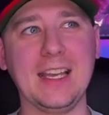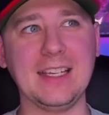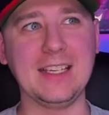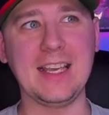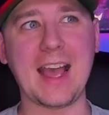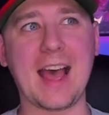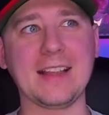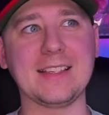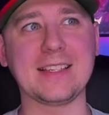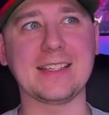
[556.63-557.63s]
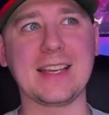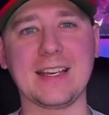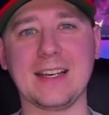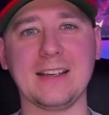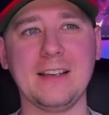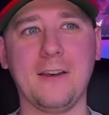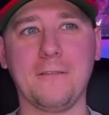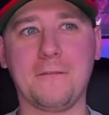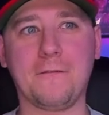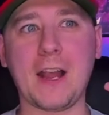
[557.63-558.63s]
yeah, this is like a
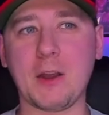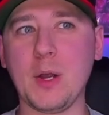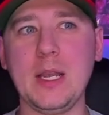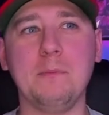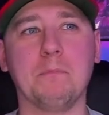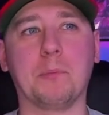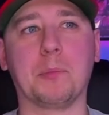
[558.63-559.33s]
fiery